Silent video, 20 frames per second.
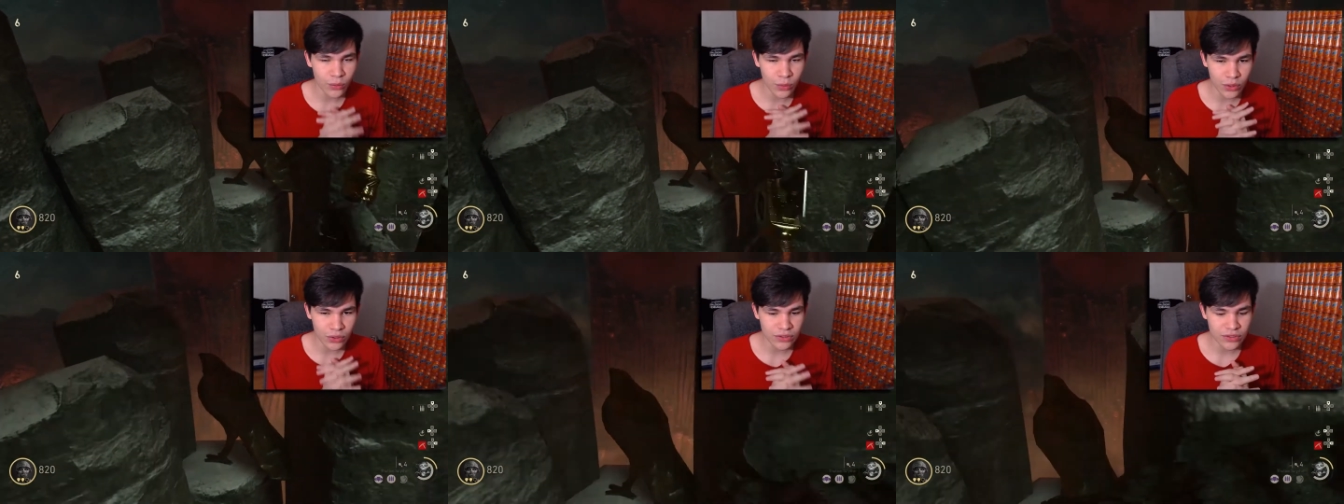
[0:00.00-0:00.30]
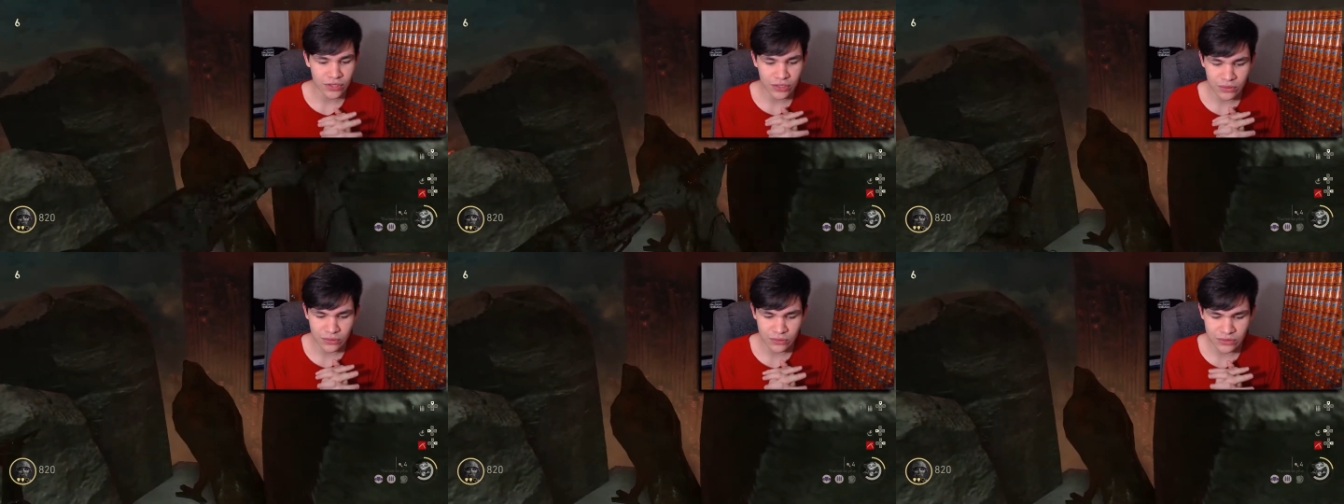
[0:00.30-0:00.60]
War
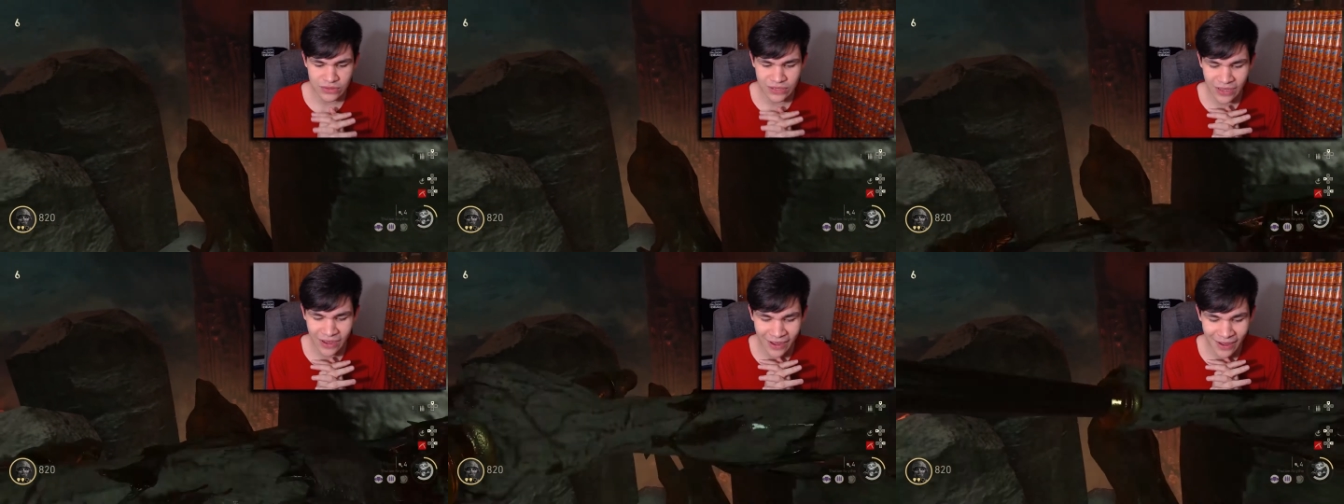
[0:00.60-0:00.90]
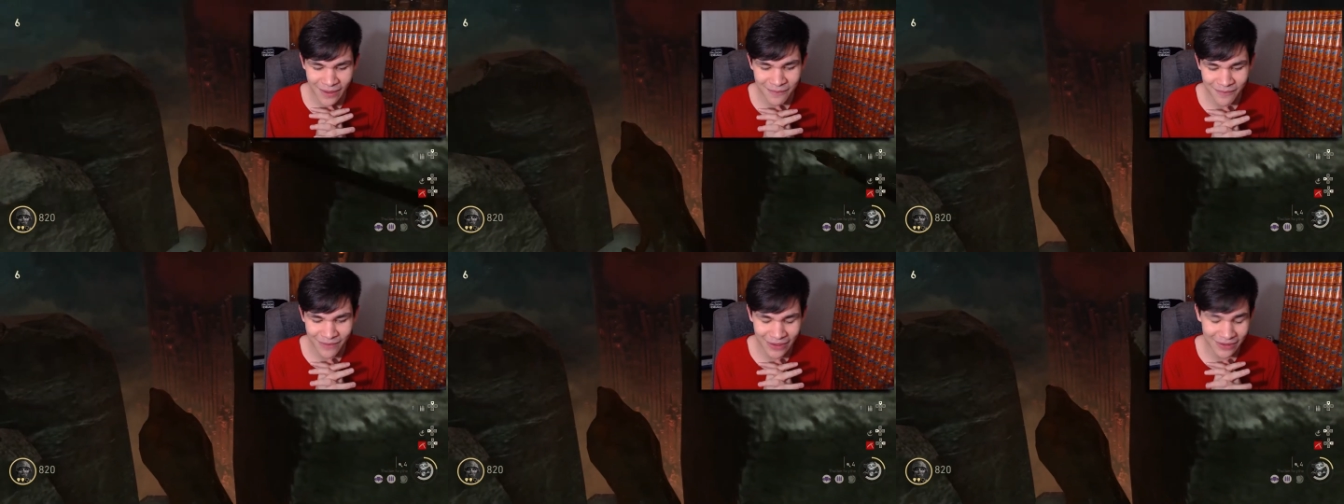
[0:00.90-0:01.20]
II's
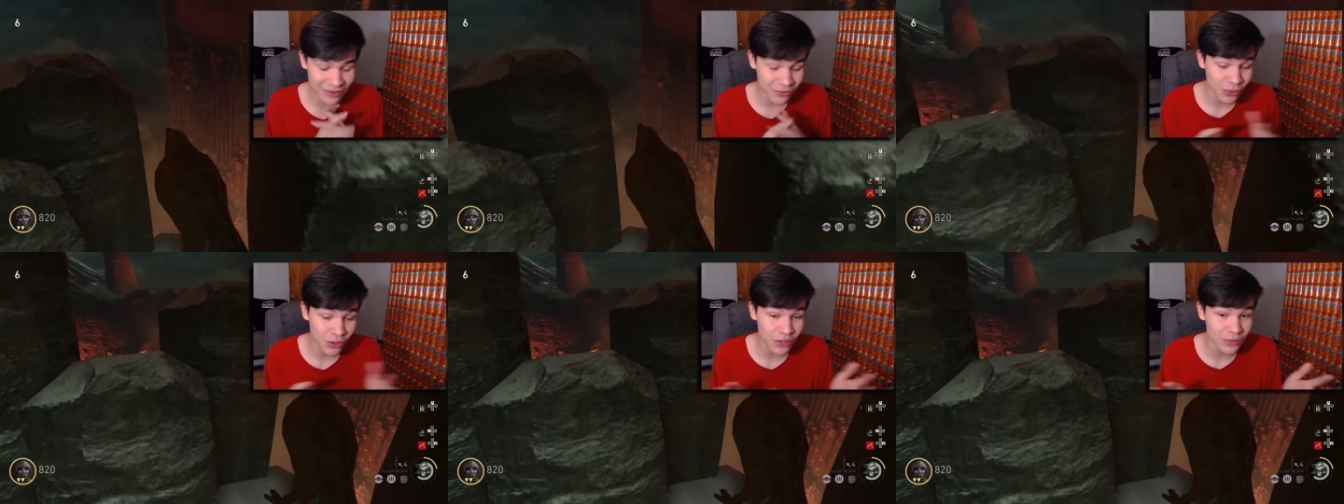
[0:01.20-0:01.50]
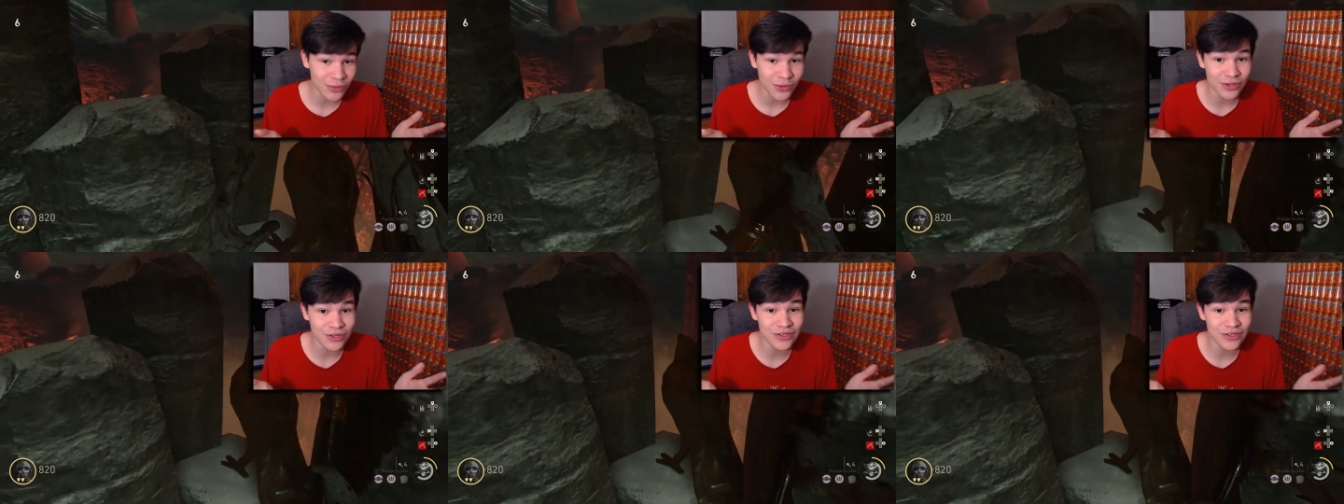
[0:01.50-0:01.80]

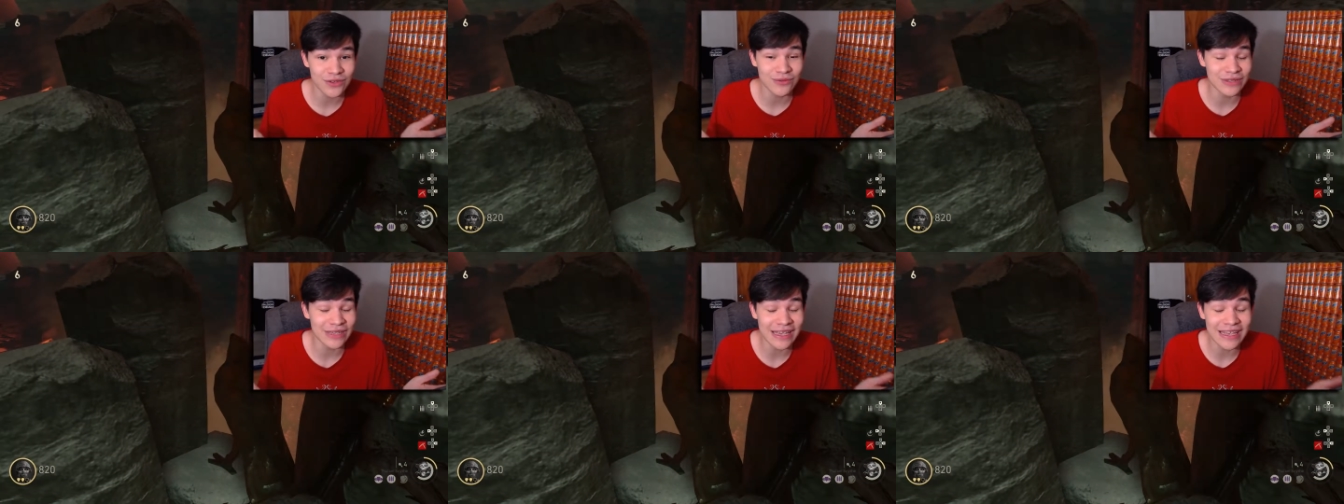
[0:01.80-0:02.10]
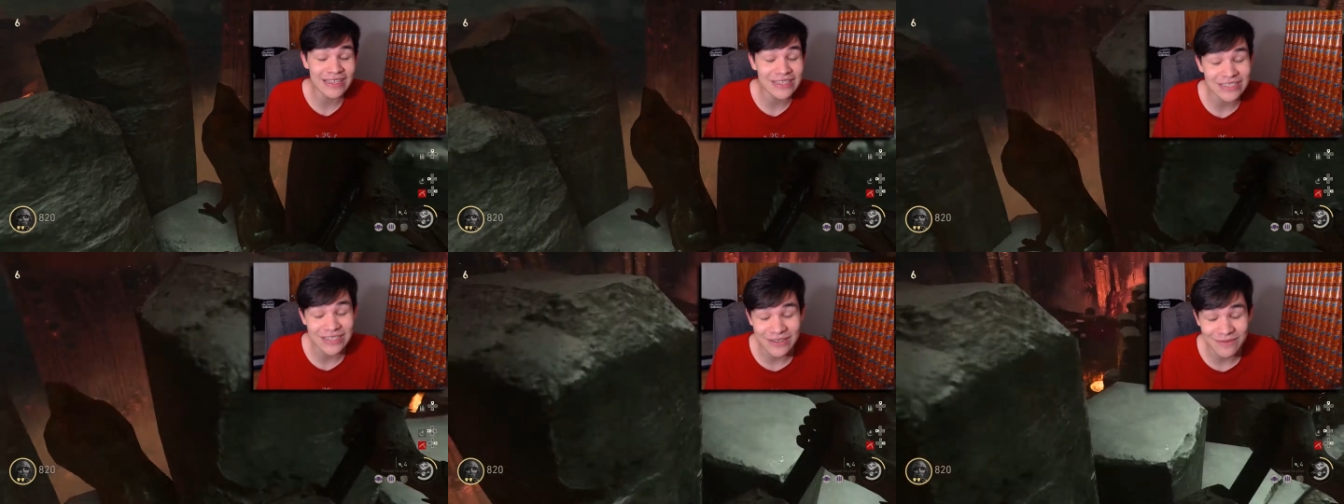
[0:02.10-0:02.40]

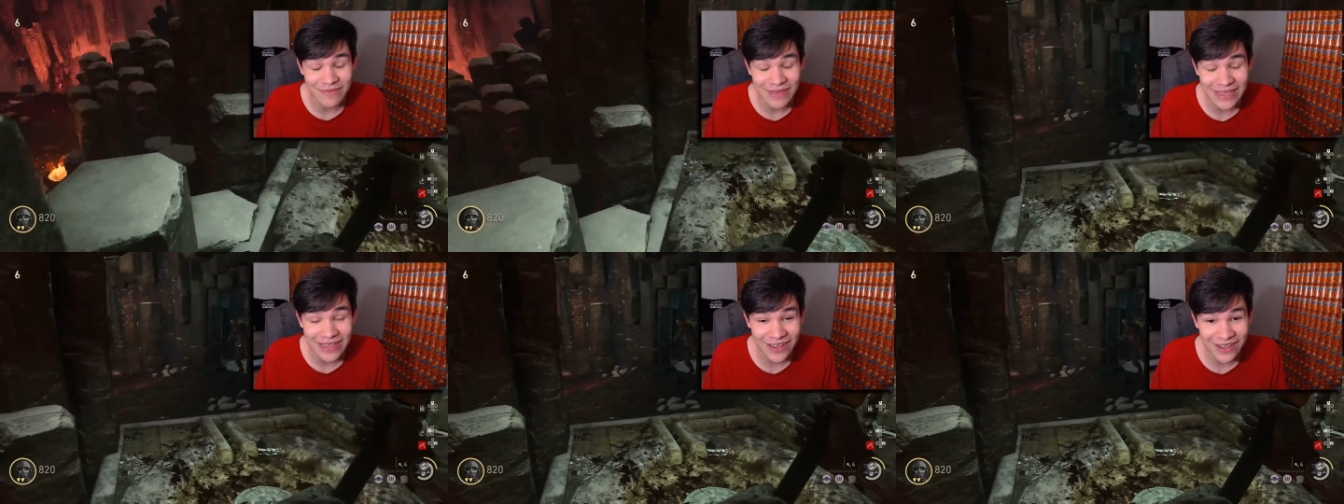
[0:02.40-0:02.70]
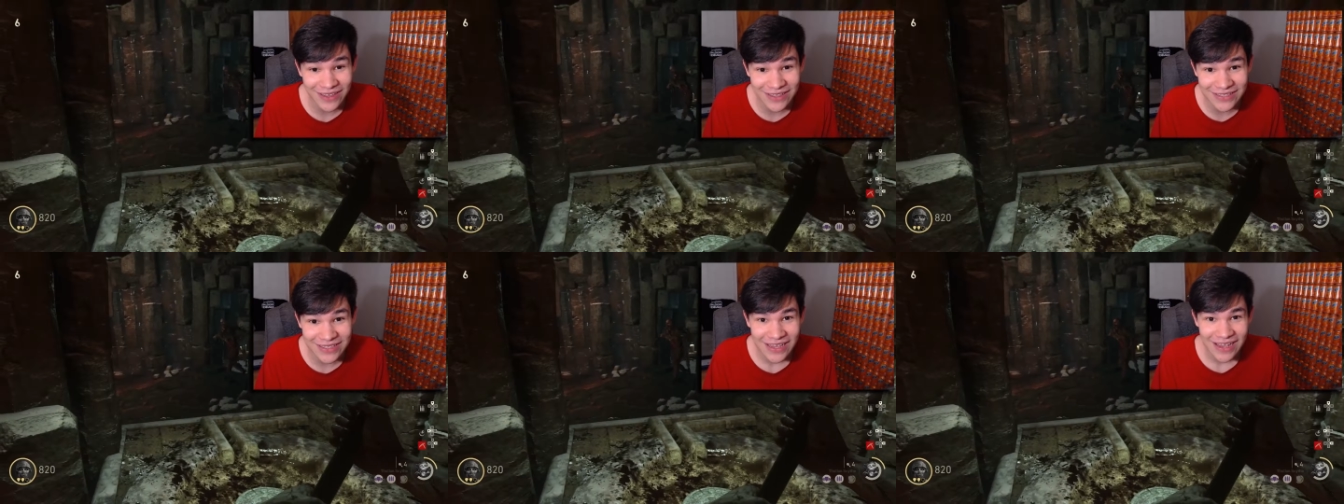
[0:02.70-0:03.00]
engine,
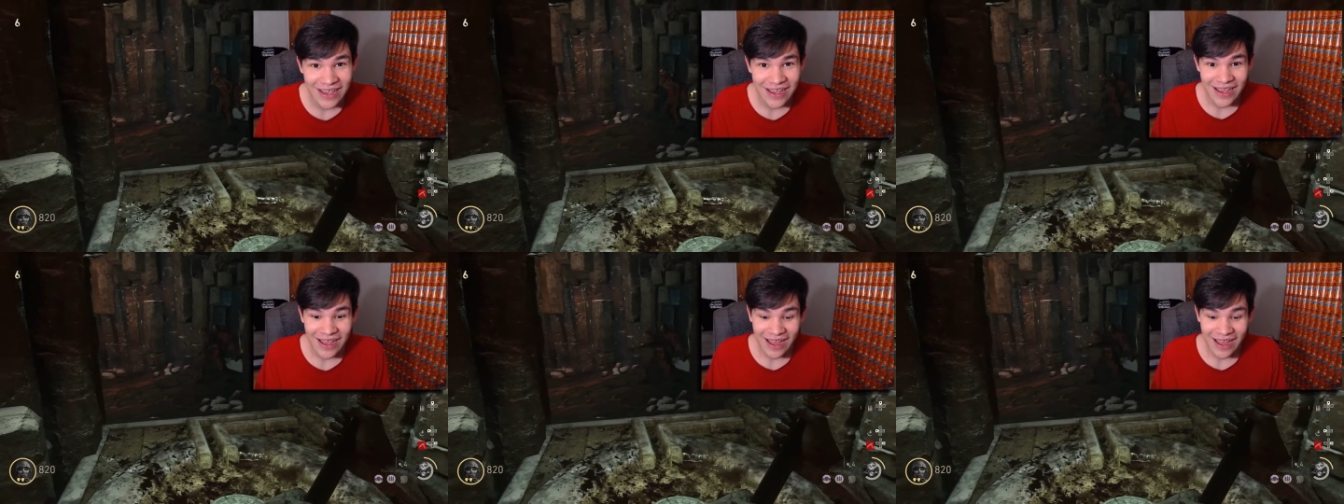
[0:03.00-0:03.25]
because